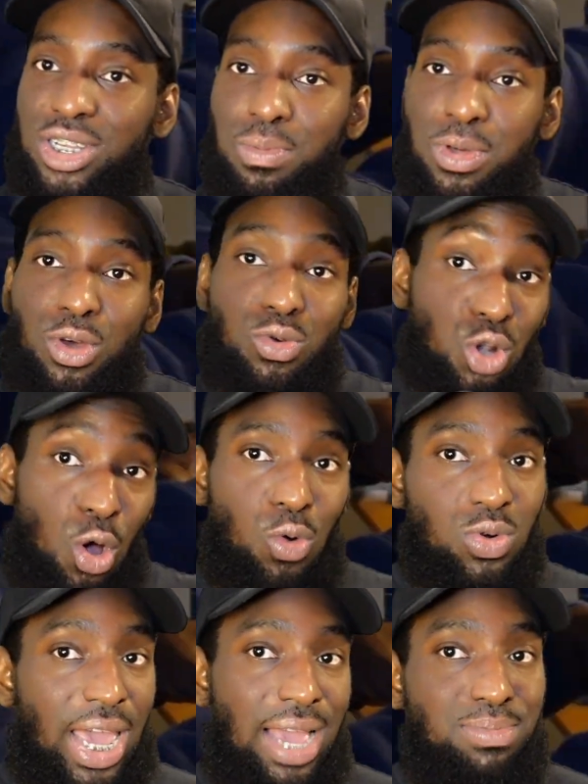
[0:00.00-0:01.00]
Some of those
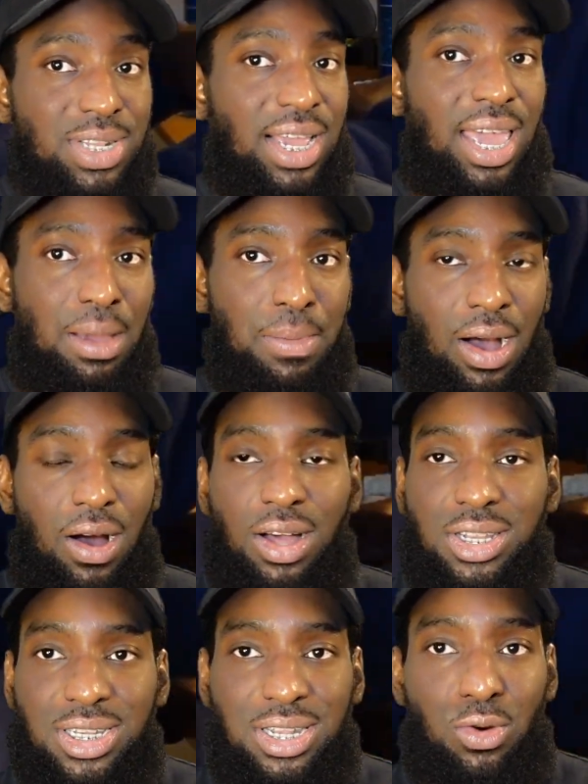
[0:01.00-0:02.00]
old games that came out
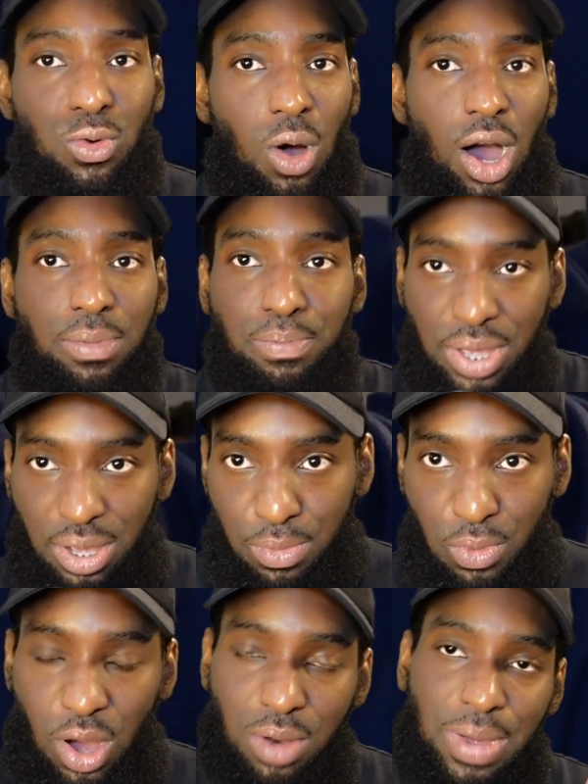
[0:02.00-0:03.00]
are still
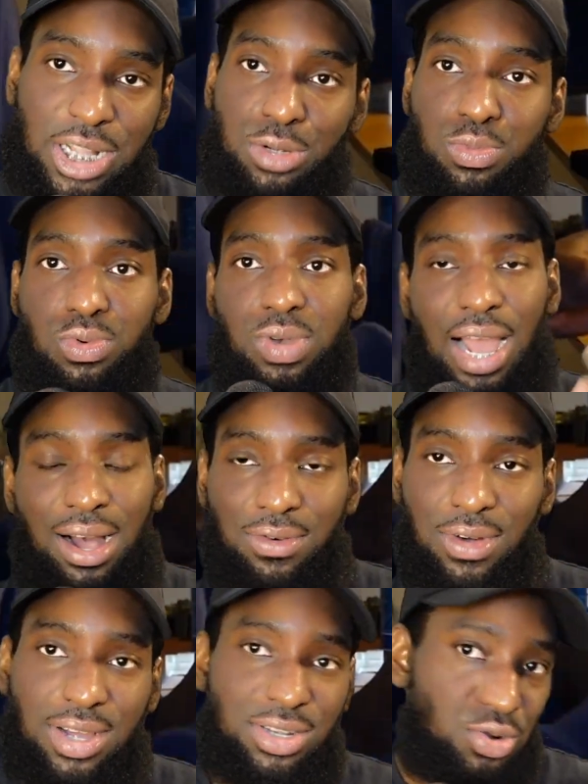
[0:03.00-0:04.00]
unbeatable, unmatchable now,
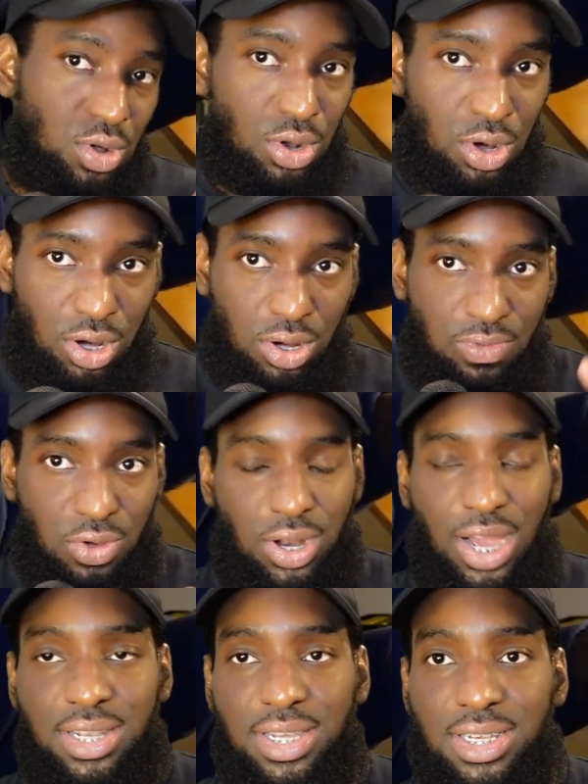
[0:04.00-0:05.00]
right? There's not a lot of good
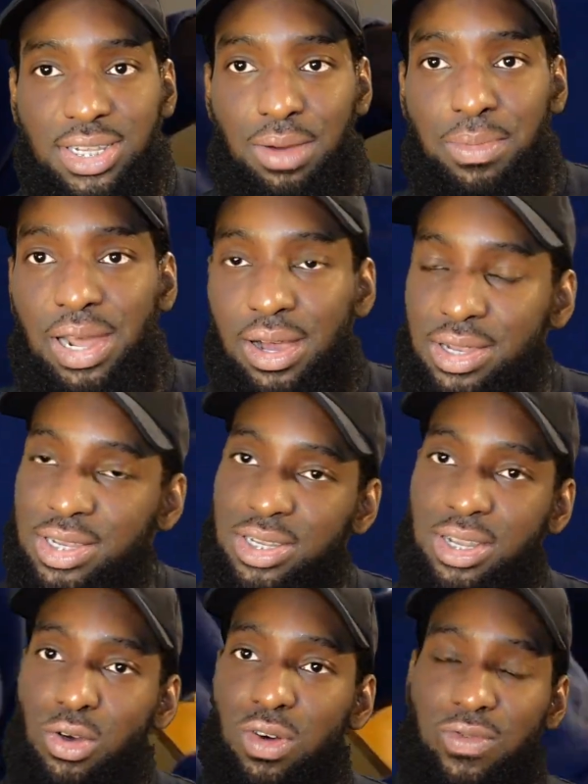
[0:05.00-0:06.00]
ideas coming out.
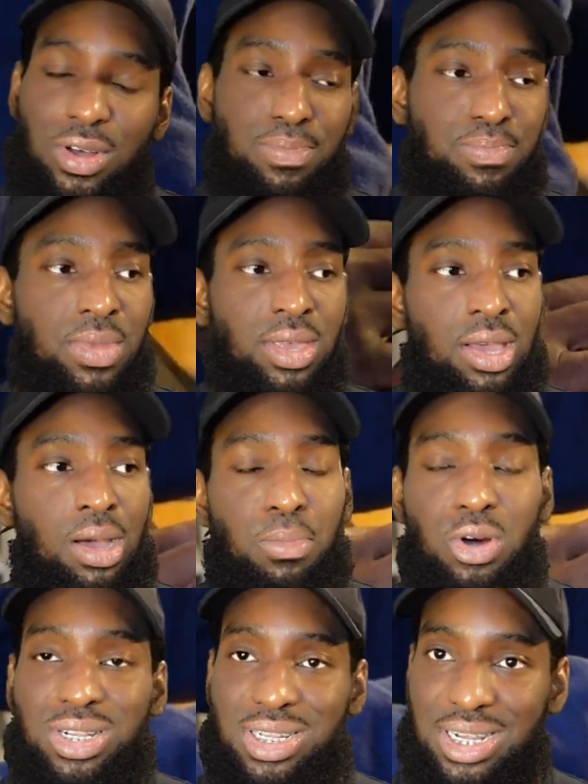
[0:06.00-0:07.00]
There's a lot of
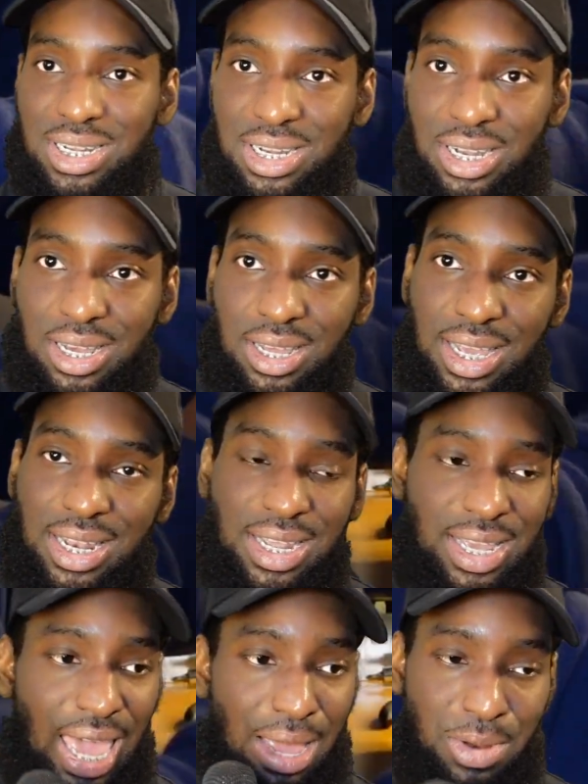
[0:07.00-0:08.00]
politics in
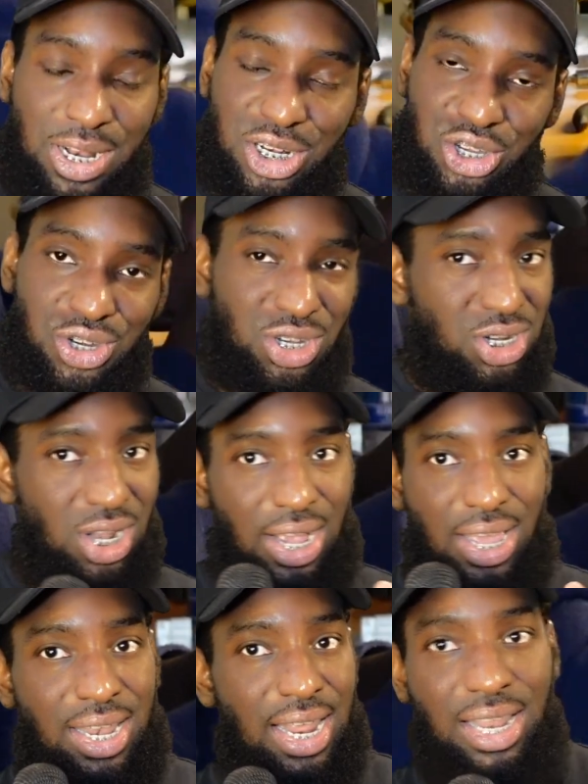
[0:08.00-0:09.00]
the gaming industry, just
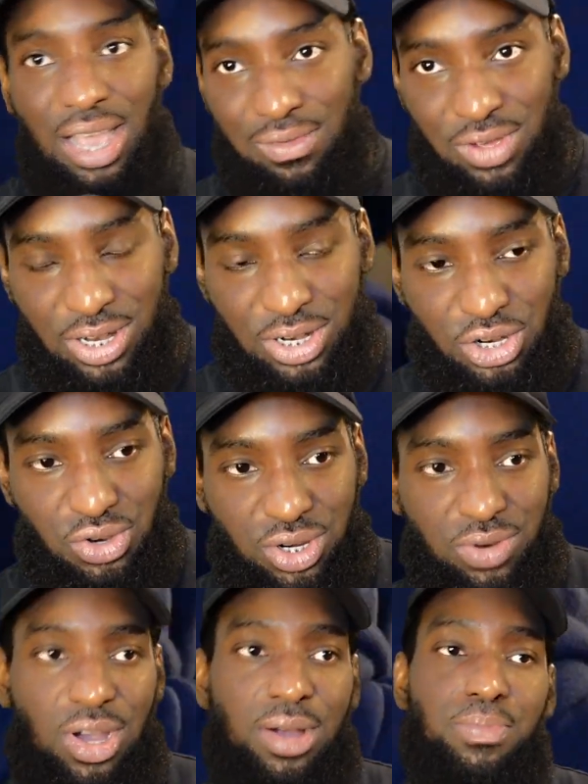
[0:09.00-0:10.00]
like in any other
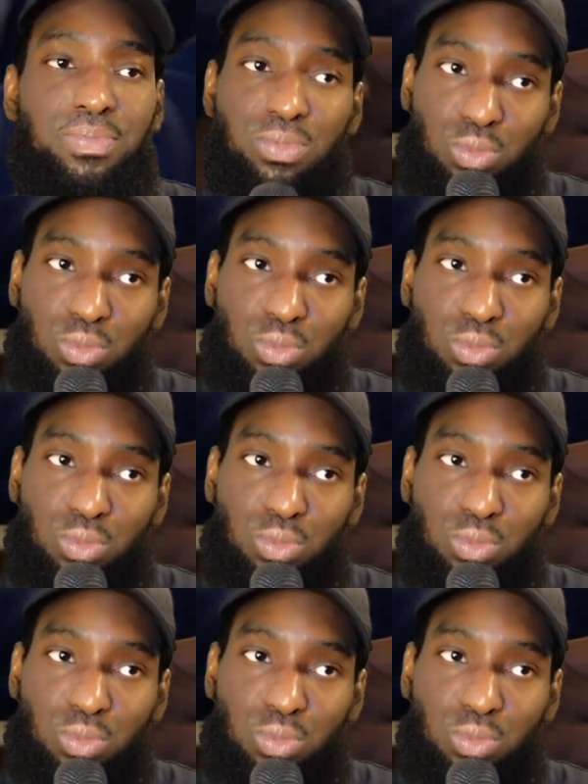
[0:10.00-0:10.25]
industry, right?